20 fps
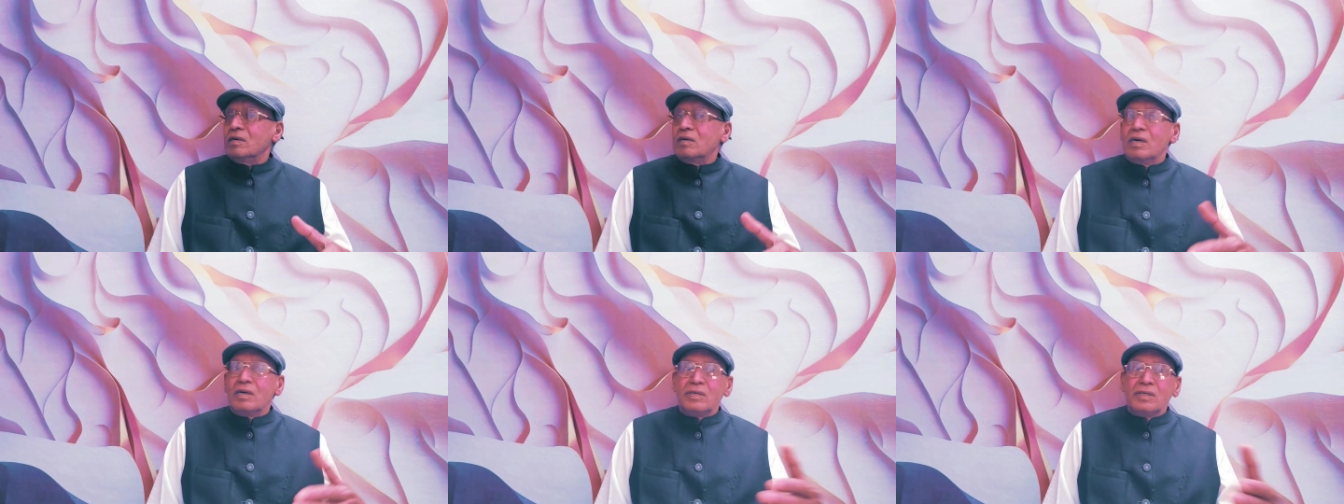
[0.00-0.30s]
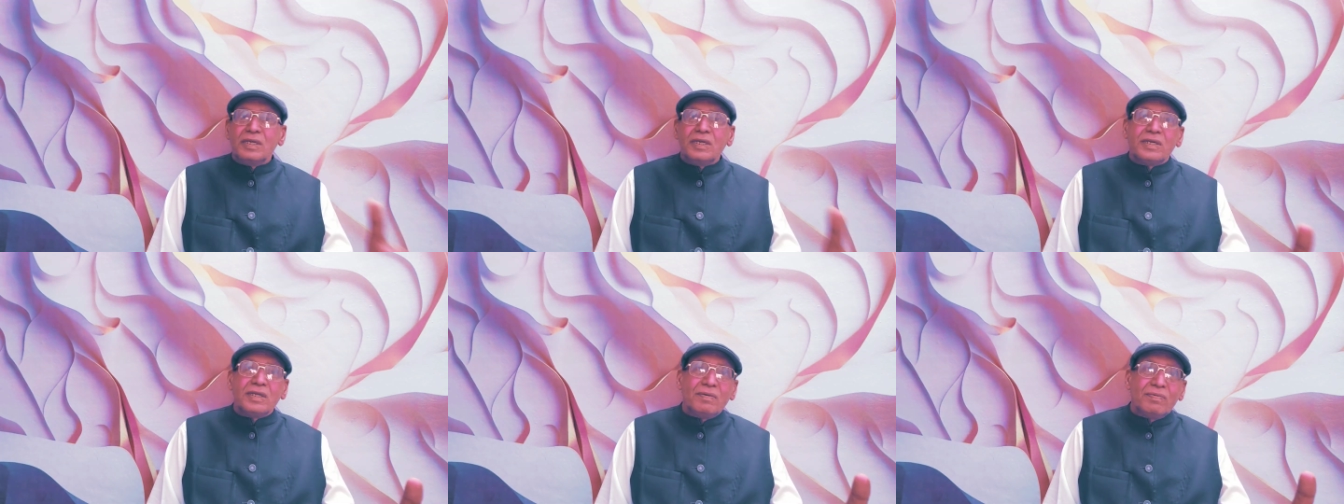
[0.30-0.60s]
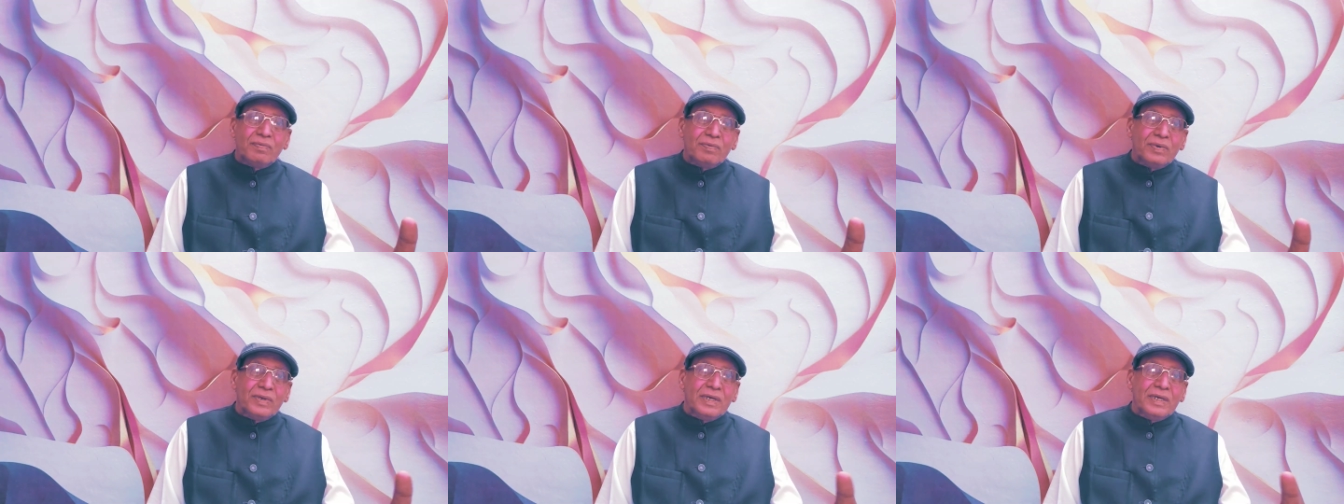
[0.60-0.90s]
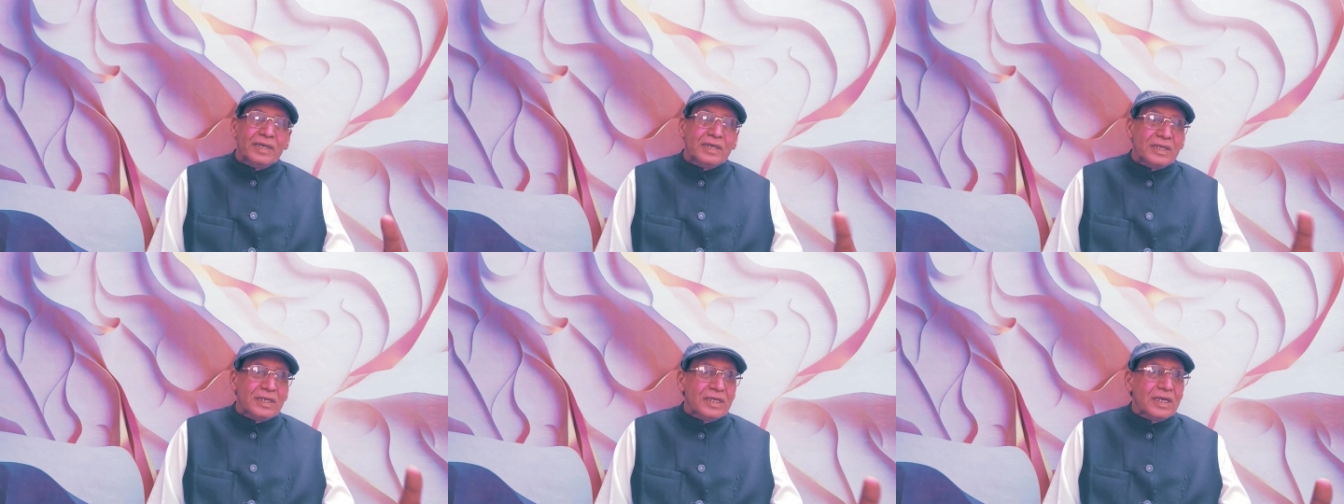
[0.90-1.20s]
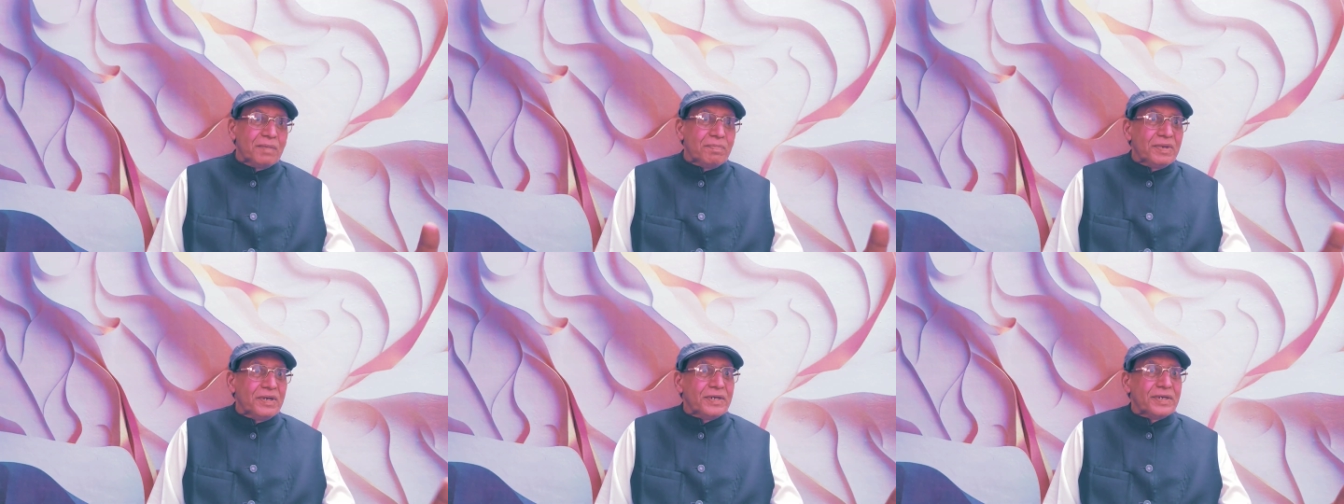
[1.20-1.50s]
cognitive
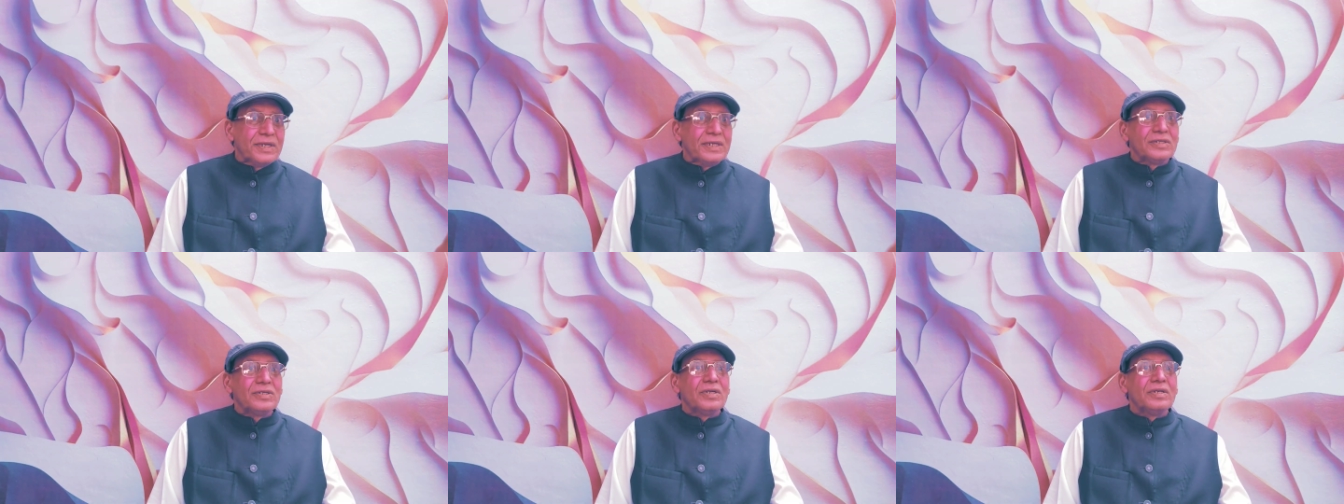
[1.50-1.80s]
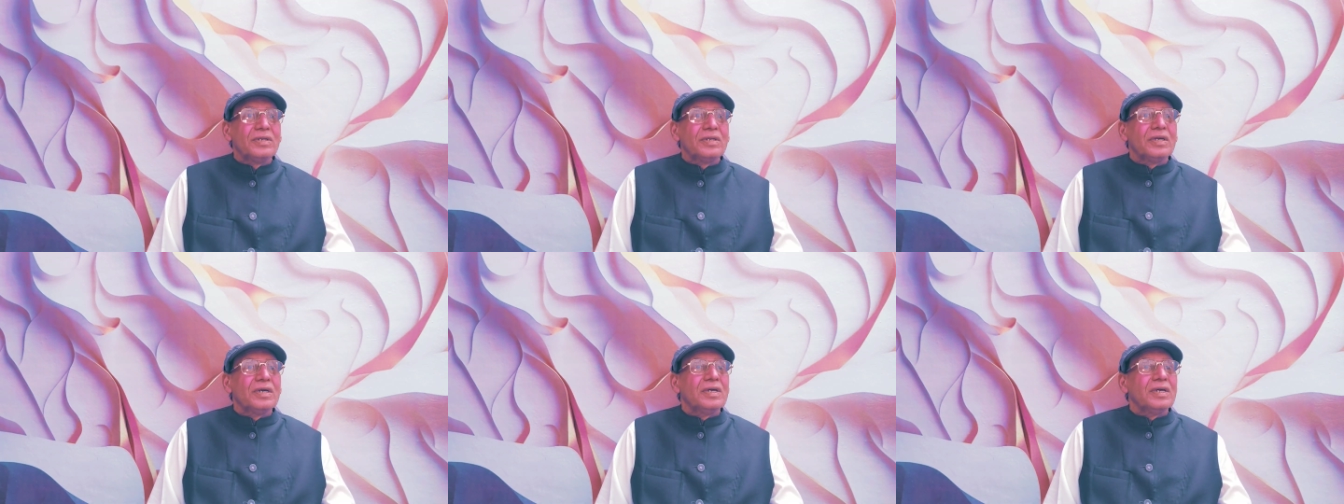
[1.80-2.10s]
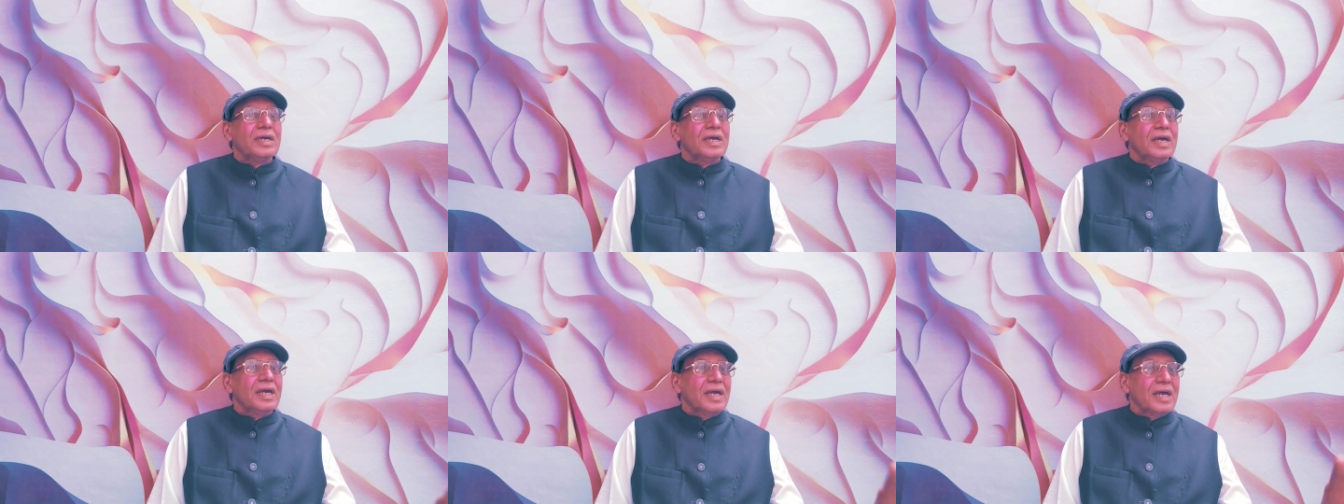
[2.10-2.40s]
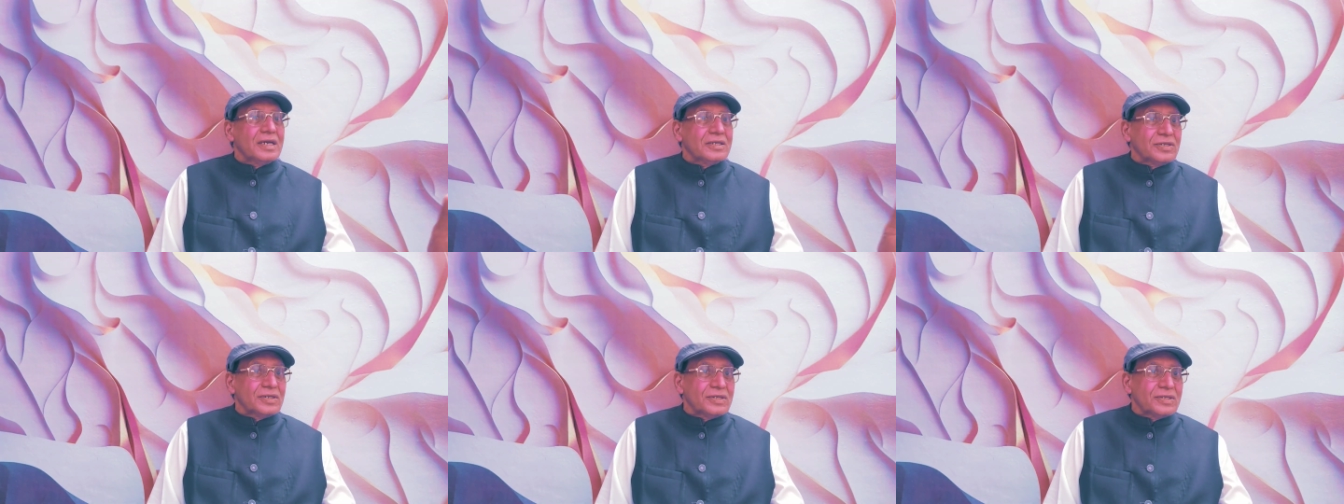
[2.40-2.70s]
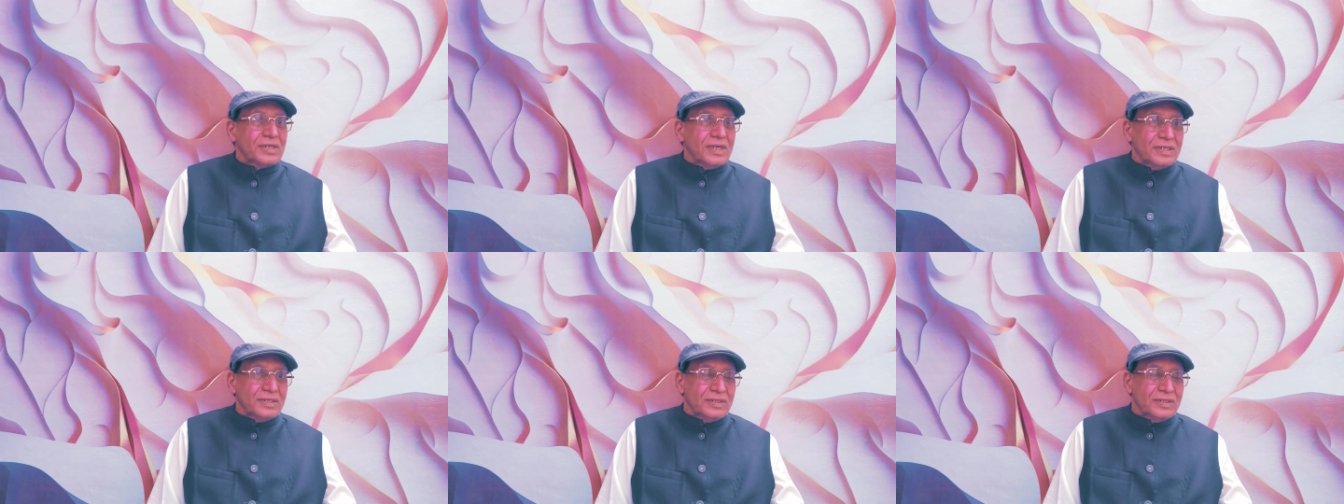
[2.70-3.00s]
rehabilitation
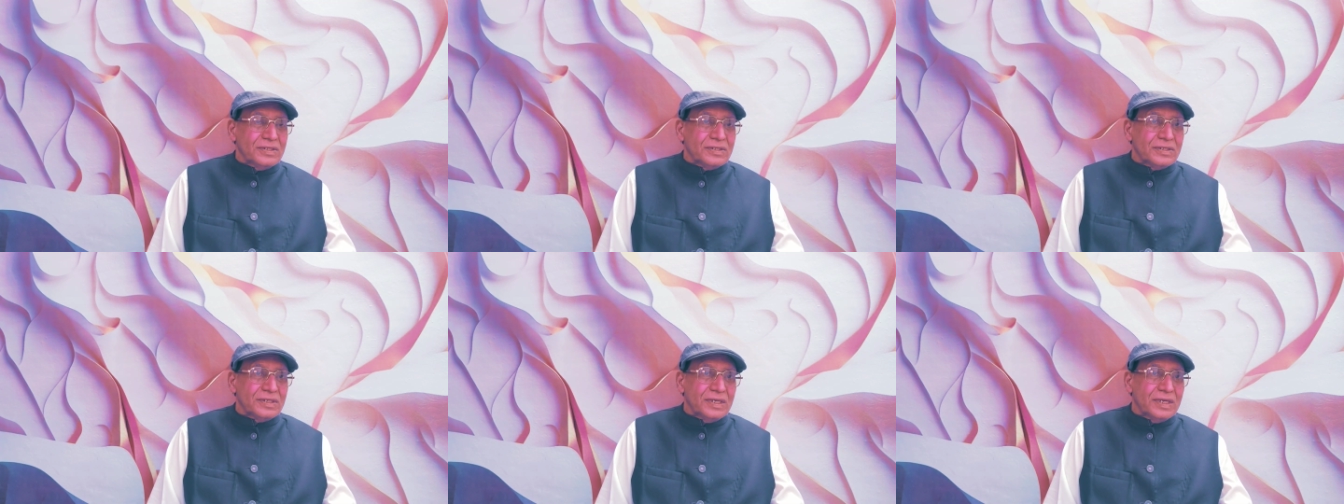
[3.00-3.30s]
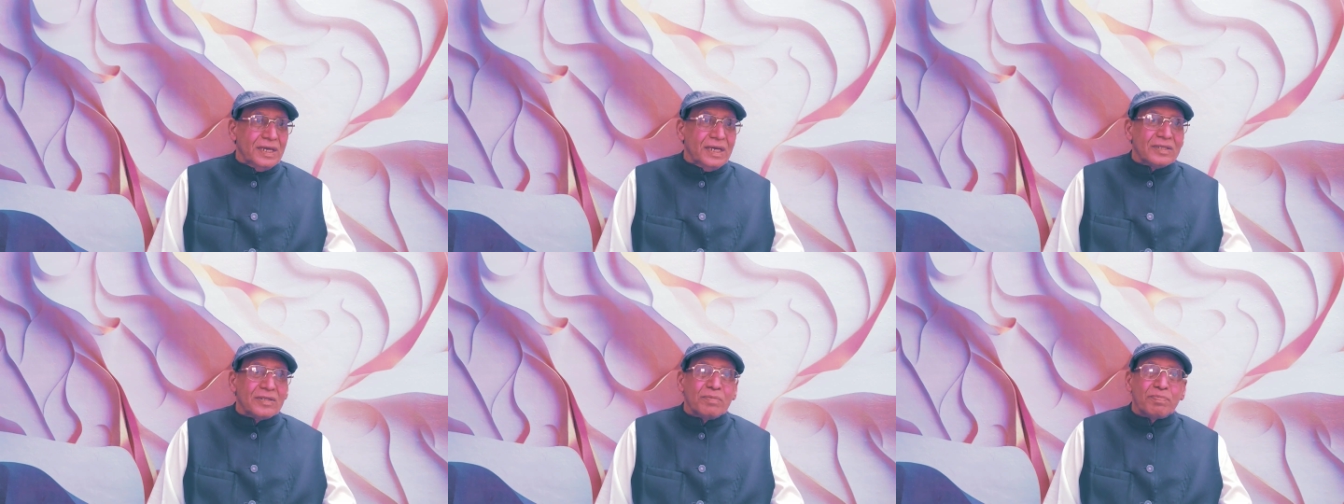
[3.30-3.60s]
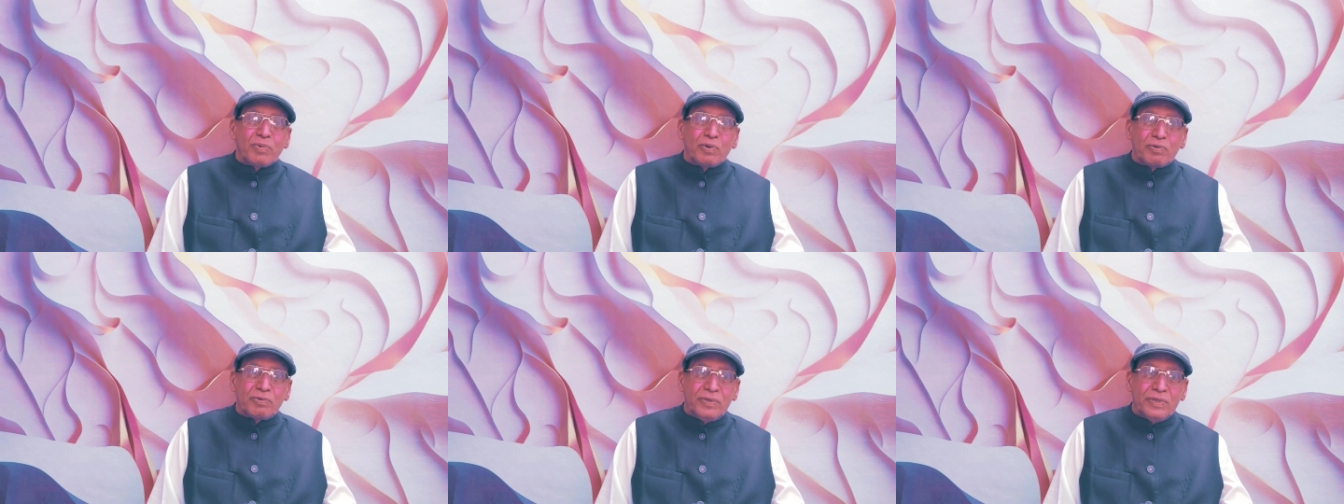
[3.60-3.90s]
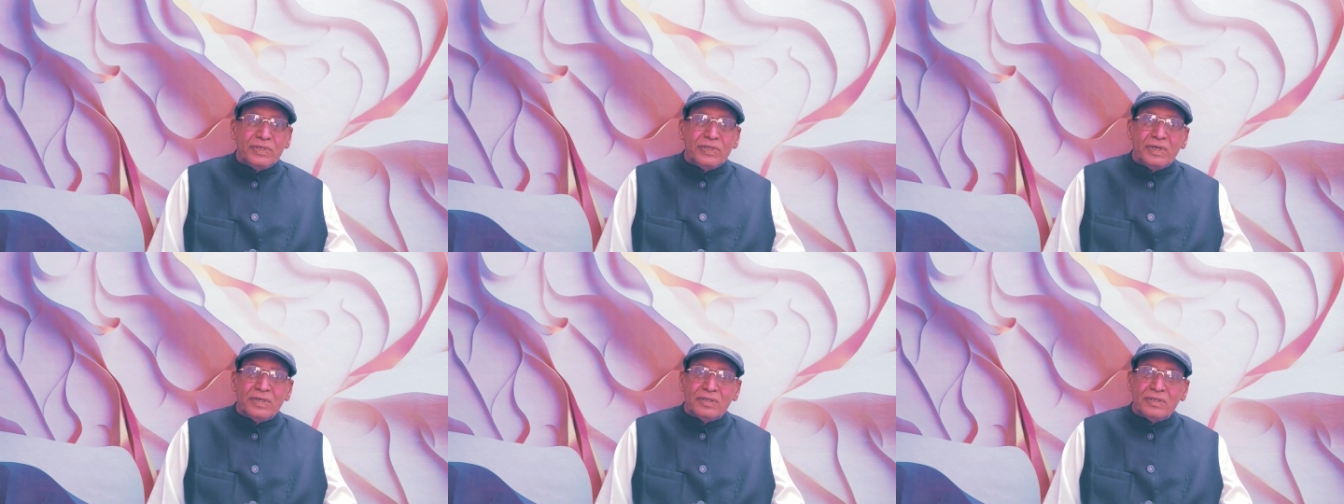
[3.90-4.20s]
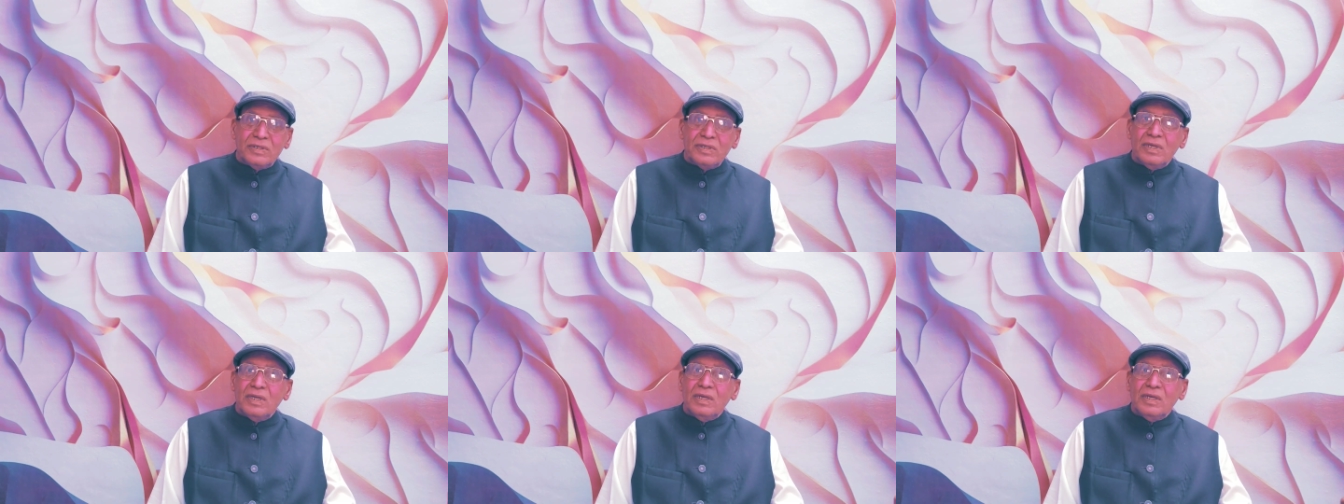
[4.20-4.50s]
exercises and the procedures